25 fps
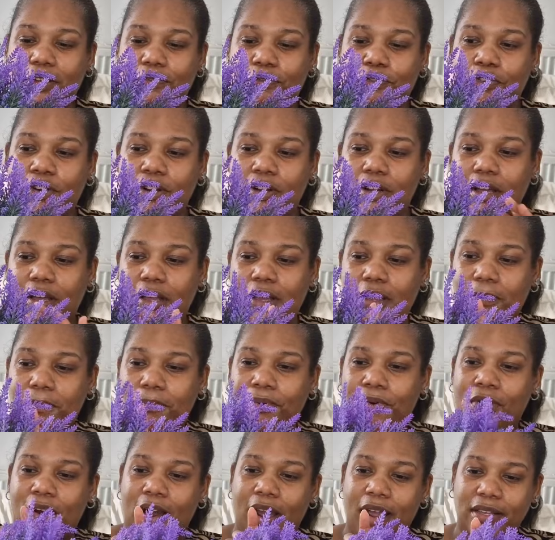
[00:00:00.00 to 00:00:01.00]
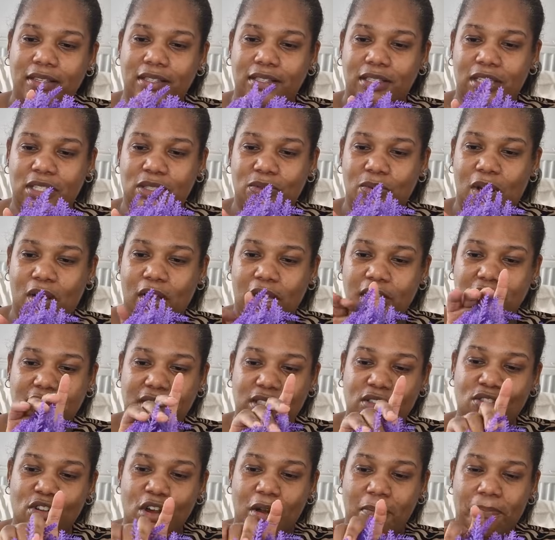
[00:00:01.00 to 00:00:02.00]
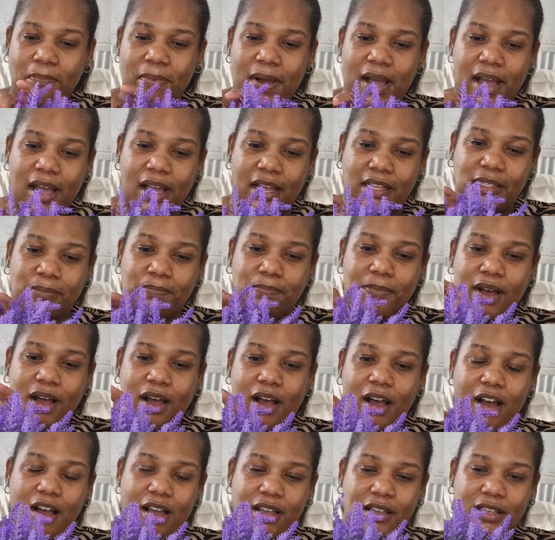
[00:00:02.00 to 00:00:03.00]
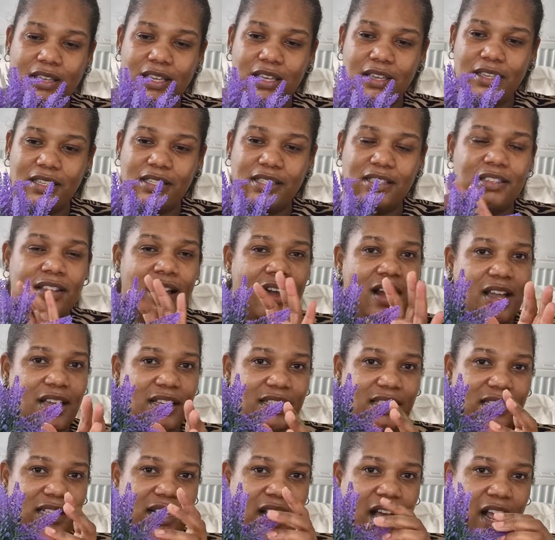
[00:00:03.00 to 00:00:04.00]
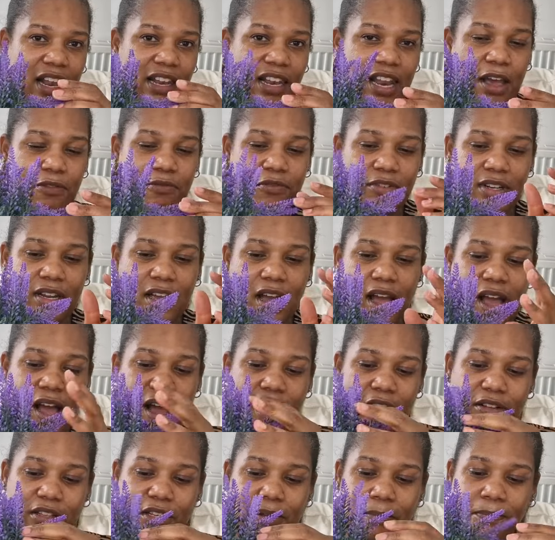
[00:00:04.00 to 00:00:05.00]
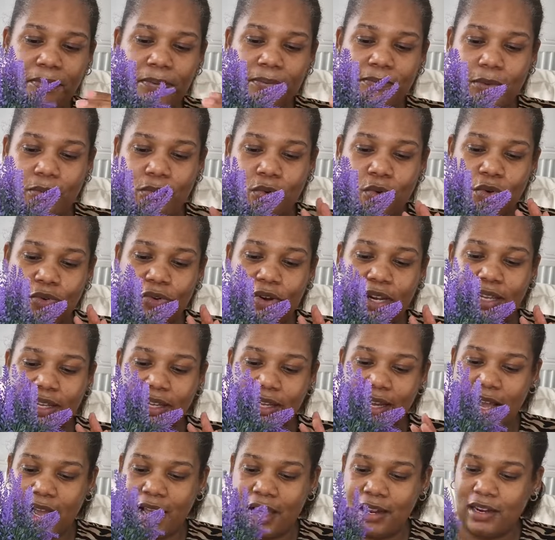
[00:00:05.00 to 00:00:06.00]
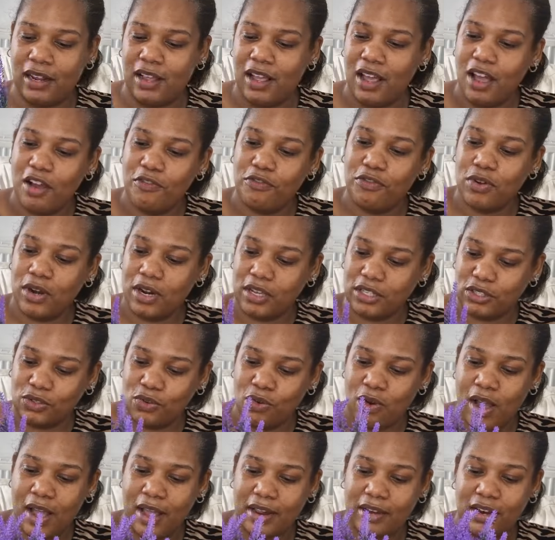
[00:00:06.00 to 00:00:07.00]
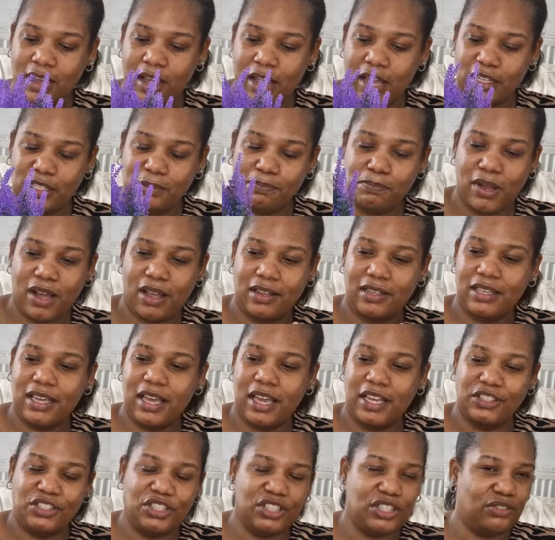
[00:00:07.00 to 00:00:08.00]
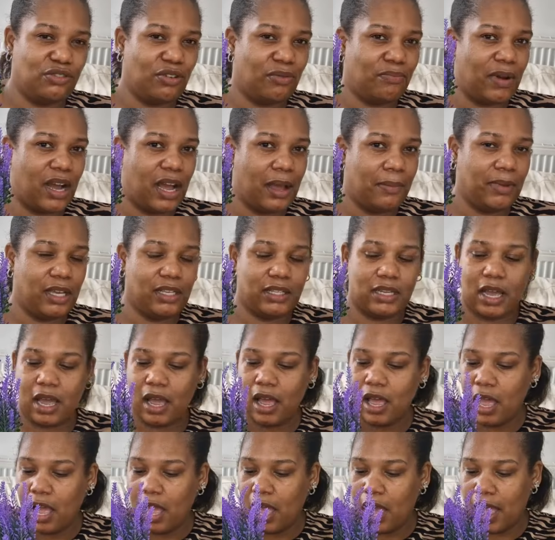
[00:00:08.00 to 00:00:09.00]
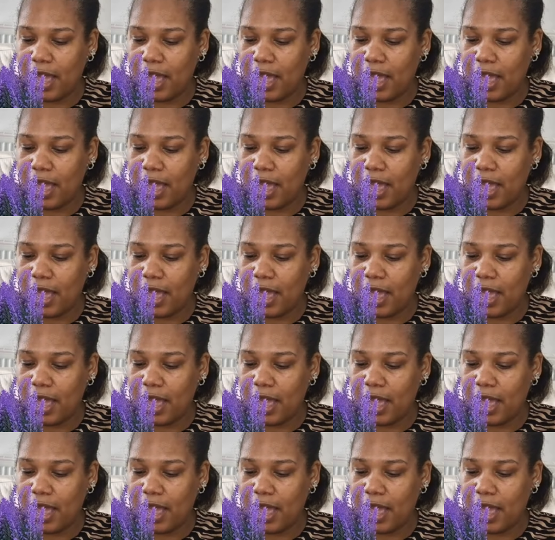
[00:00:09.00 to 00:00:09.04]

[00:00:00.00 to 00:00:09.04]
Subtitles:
For the price as well, it's not bad, but it is nice, that lavender out of the watering can. I thought that's quite nice, but yeah, it just remind me that.